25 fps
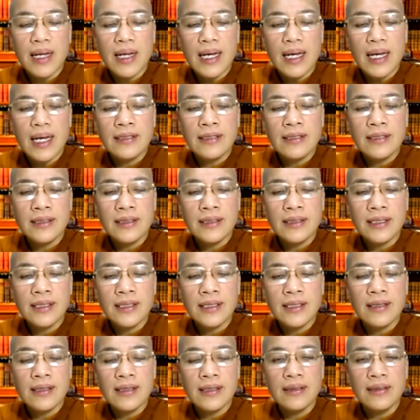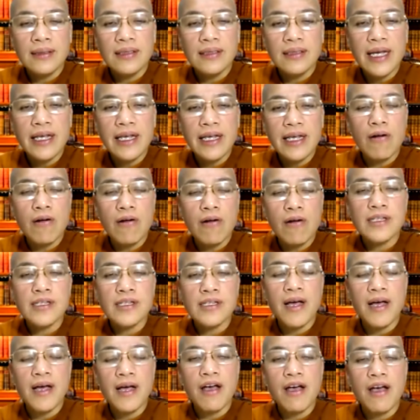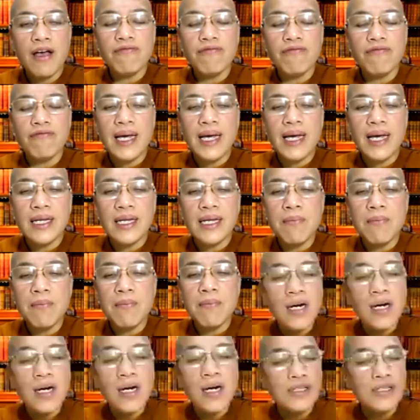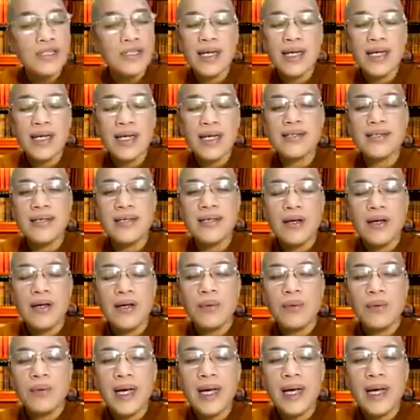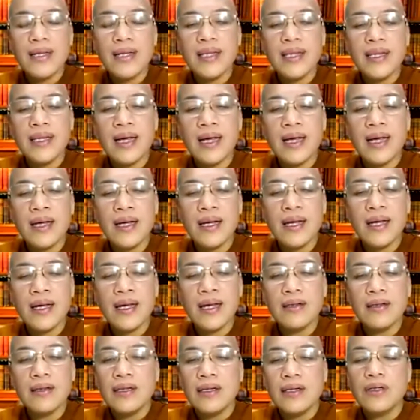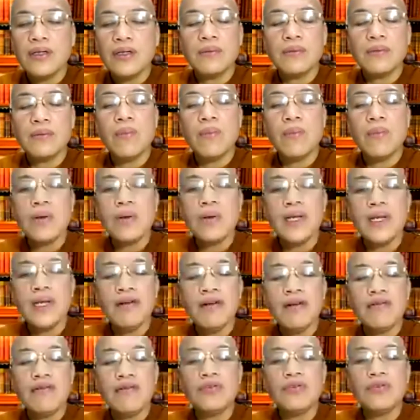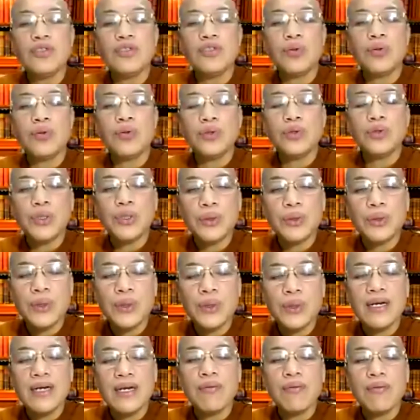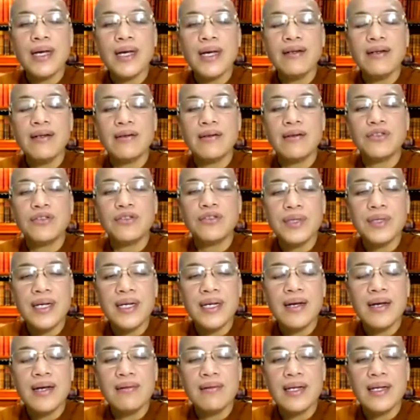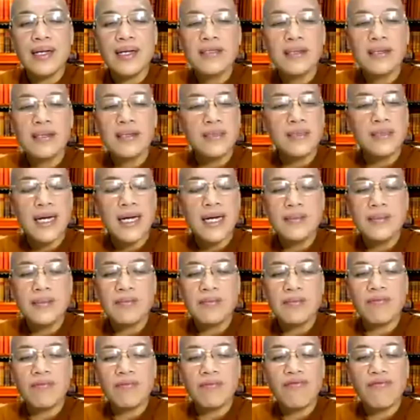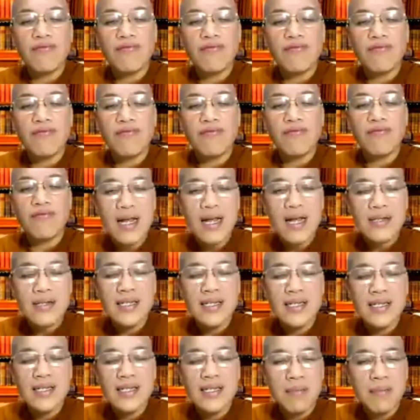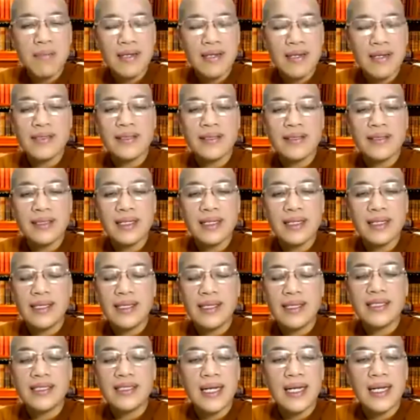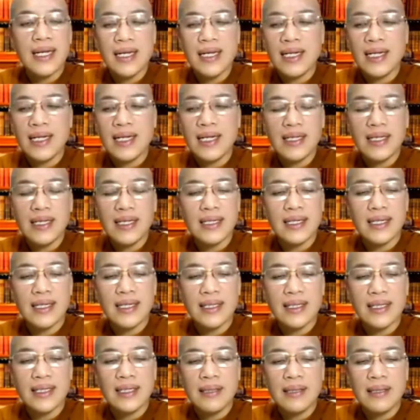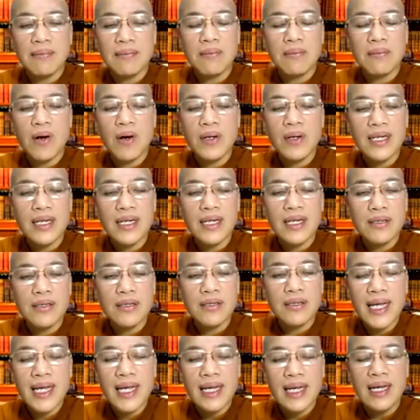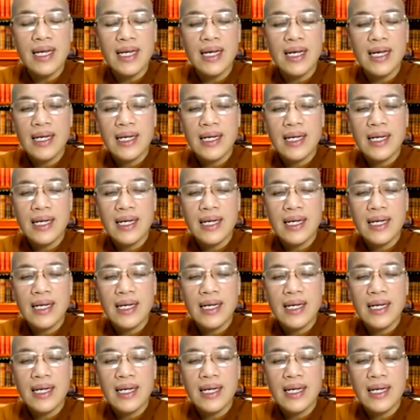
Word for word: and uh, they also have many monasteries where there are uh, more than 200 or 300, sometimes 500 nuns and monks stay in, in the monastery.